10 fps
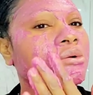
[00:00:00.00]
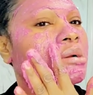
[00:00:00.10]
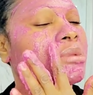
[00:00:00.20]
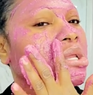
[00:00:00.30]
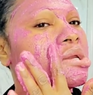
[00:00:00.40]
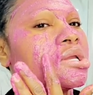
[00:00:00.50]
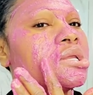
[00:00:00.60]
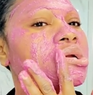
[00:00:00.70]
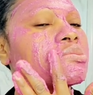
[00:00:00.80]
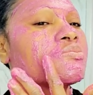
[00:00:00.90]
on my
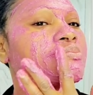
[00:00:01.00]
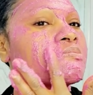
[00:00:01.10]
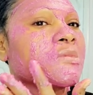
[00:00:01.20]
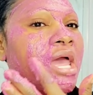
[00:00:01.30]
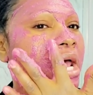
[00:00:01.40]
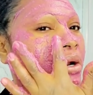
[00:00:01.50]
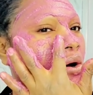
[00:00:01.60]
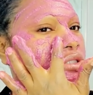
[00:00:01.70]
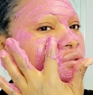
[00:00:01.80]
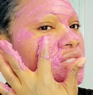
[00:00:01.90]
hair here. And
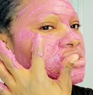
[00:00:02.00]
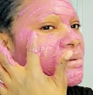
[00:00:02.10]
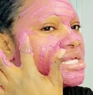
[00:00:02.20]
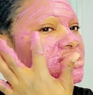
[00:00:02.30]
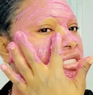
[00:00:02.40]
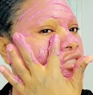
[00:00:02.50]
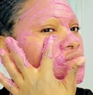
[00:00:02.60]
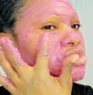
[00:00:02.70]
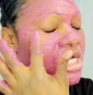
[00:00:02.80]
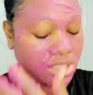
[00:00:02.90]
also this mask, it's
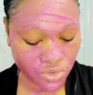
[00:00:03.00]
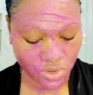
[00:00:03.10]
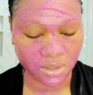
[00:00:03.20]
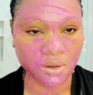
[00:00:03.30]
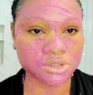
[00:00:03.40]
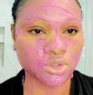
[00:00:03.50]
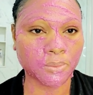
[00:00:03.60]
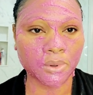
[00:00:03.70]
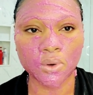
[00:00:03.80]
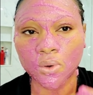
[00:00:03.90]
so gentle, you can
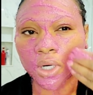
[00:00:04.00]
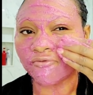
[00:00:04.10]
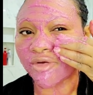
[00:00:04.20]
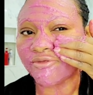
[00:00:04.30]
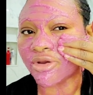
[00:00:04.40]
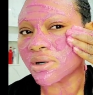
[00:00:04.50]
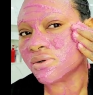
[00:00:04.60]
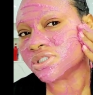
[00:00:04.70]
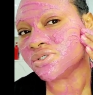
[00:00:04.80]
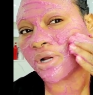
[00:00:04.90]
also go very, very
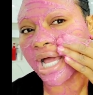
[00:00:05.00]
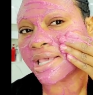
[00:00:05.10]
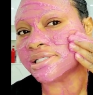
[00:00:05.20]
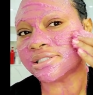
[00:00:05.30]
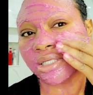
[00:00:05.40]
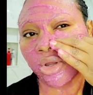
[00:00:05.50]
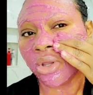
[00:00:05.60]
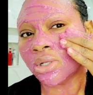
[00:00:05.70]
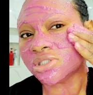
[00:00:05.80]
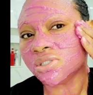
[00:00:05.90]
close to your eyes.
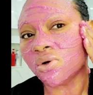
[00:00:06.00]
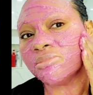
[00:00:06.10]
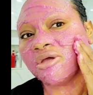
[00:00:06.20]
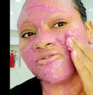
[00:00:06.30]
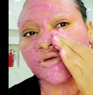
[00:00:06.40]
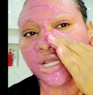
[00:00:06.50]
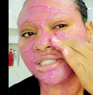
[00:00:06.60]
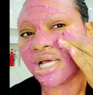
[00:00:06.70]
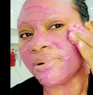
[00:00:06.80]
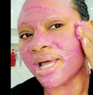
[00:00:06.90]
So don't be
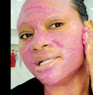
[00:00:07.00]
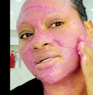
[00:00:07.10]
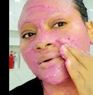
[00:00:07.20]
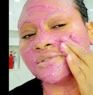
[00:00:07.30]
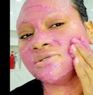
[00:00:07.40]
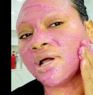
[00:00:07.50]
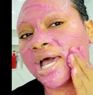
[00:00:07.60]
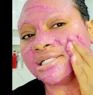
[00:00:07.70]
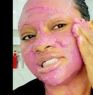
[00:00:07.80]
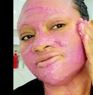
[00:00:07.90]
afraid to apply it close to
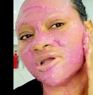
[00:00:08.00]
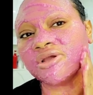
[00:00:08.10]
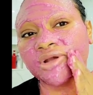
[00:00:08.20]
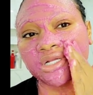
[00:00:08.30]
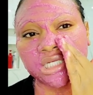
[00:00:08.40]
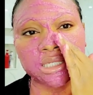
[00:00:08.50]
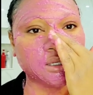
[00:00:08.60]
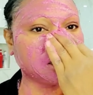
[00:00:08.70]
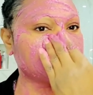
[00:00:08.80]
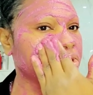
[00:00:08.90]
your eyes. It's very, very
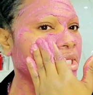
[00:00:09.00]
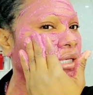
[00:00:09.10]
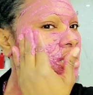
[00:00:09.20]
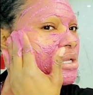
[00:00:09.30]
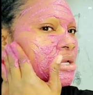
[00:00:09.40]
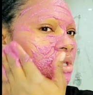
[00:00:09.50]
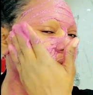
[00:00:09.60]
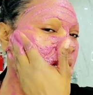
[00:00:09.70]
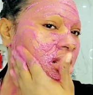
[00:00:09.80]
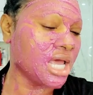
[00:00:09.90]
gentle on the skin.
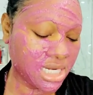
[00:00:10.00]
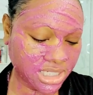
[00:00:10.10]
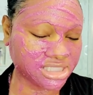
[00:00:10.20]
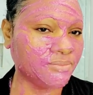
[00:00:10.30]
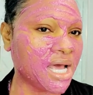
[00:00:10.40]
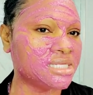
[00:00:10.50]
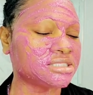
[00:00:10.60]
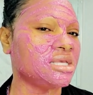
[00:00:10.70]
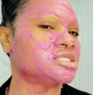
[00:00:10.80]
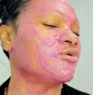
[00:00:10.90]
Okay? And this
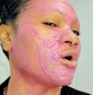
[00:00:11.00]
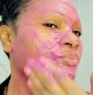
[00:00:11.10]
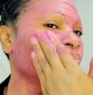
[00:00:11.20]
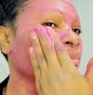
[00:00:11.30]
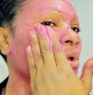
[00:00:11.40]
mask is for